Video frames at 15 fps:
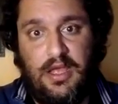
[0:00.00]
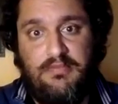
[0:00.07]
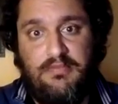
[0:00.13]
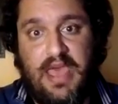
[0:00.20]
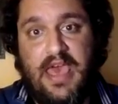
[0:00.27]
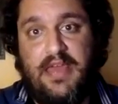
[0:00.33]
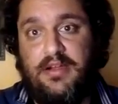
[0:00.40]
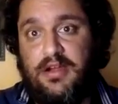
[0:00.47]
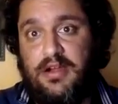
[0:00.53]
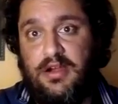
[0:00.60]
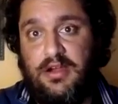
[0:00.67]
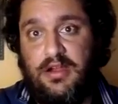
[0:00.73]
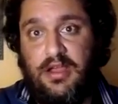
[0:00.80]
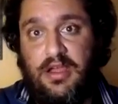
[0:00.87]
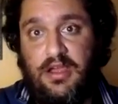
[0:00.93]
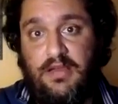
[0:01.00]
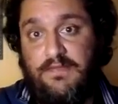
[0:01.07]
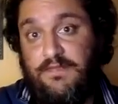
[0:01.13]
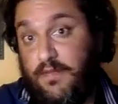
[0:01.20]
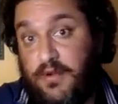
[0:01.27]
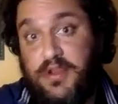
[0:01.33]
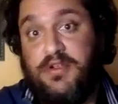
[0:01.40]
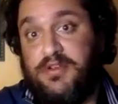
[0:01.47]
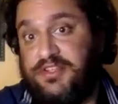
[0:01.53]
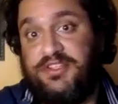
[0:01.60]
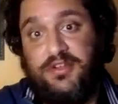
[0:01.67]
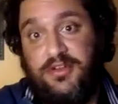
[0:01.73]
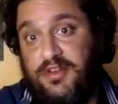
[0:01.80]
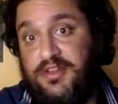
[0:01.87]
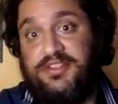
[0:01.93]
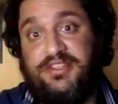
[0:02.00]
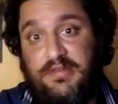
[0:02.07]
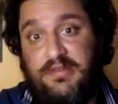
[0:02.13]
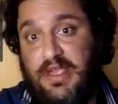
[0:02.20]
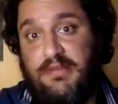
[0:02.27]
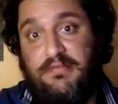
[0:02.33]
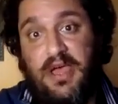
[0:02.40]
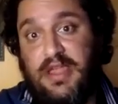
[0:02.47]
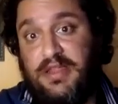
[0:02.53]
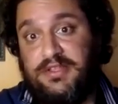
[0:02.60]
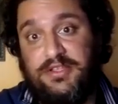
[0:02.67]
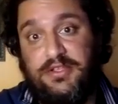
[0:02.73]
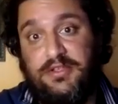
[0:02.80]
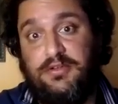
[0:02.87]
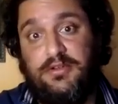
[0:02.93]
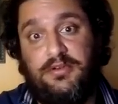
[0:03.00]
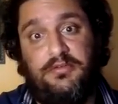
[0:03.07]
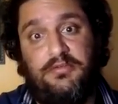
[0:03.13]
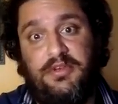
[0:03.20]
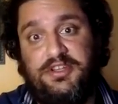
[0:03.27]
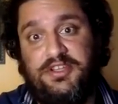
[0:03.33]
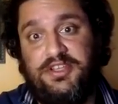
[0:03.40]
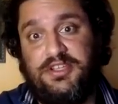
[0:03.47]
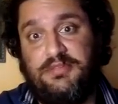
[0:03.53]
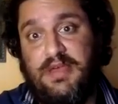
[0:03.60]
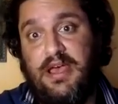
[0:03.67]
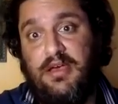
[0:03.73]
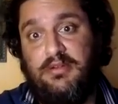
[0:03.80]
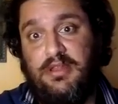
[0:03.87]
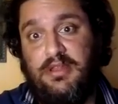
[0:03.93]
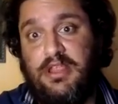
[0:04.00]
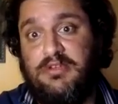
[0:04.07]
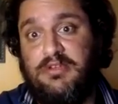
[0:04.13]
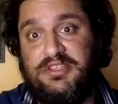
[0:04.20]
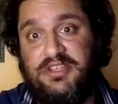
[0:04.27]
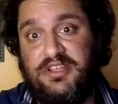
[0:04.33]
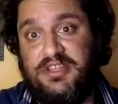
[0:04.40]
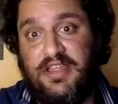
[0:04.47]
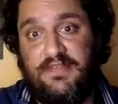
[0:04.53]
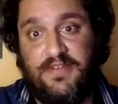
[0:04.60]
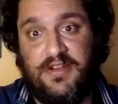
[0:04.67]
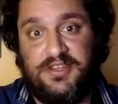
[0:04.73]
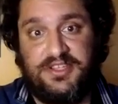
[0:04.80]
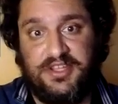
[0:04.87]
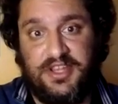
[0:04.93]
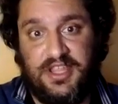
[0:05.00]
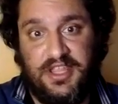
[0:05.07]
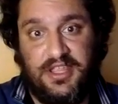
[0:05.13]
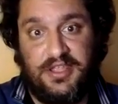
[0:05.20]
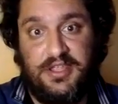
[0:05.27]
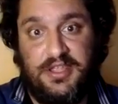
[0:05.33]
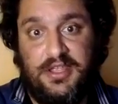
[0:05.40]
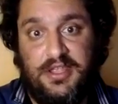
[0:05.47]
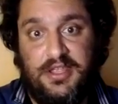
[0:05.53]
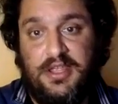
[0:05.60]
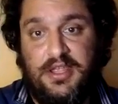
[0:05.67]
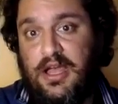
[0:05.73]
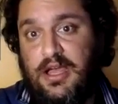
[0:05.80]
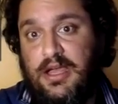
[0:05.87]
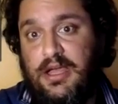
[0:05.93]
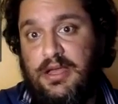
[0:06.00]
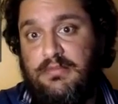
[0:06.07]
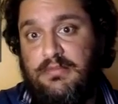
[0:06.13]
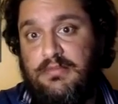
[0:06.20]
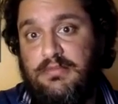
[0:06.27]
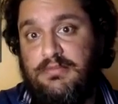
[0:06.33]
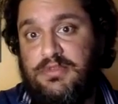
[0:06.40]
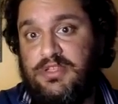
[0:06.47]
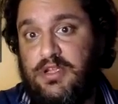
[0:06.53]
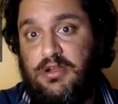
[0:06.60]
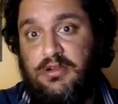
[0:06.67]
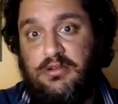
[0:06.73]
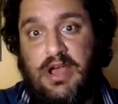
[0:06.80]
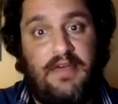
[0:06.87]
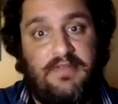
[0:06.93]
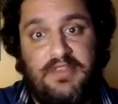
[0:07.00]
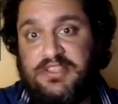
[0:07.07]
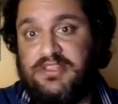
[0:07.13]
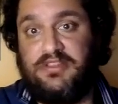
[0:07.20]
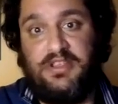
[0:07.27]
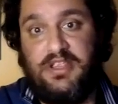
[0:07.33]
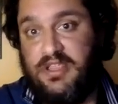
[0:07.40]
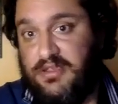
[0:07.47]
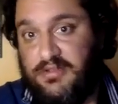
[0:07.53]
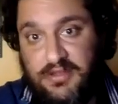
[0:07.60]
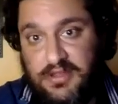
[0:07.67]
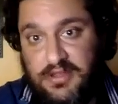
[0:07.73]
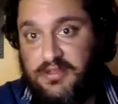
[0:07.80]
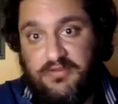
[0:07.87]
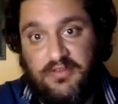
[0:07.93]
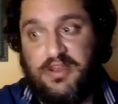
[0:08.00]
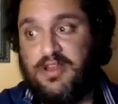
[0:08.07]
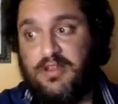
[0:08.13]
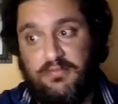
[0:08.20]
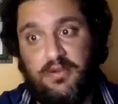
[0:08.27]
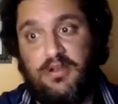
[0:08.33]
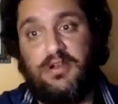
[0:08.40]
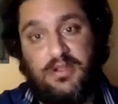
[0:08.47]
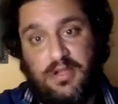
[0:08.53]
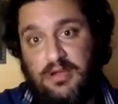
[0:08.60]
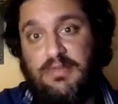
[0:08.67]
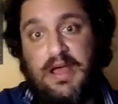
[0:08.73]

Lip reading: matter for your students and mine too, which is about linguistic diversity. So obviously you've written a book